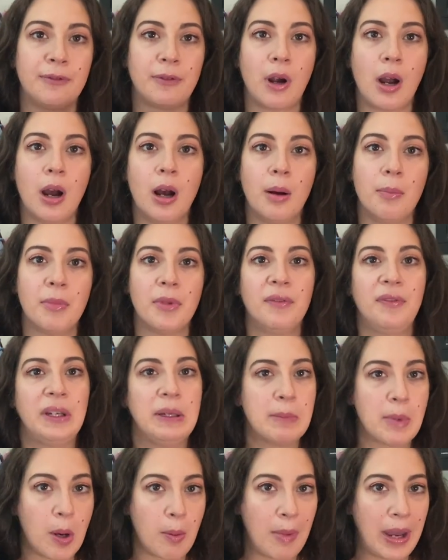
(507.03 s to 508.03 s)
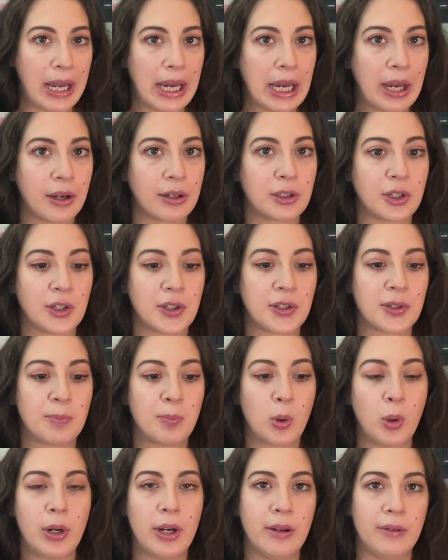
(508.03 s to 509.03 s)
from the female main character's
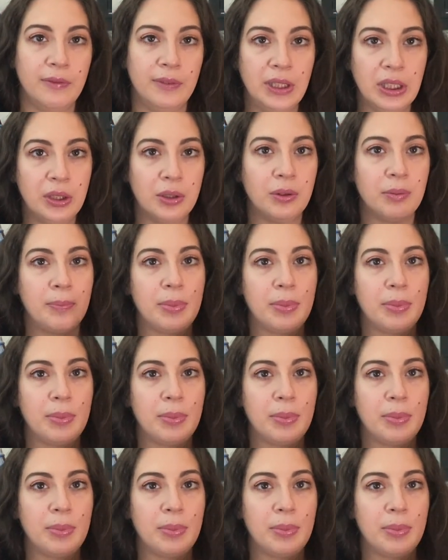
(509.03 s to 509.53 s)
point of view,